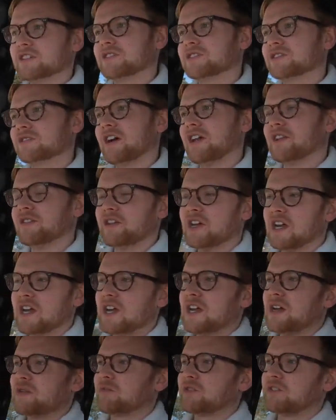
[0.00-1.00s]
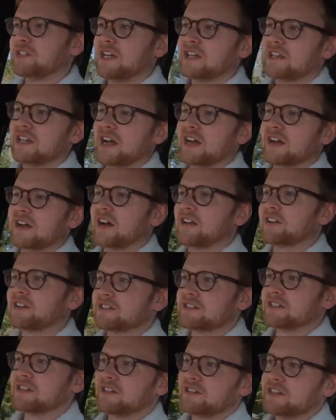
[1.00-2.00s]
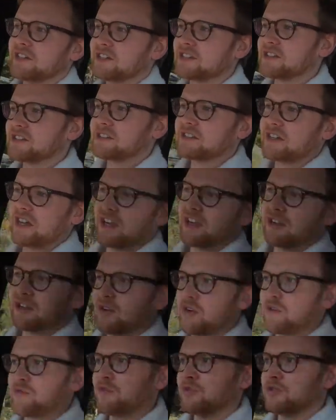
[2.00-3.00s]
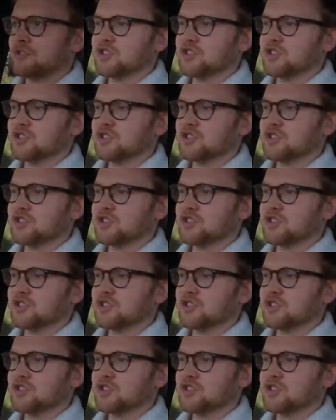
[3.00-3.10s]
So I'd pretend that car doesn't exist and go for the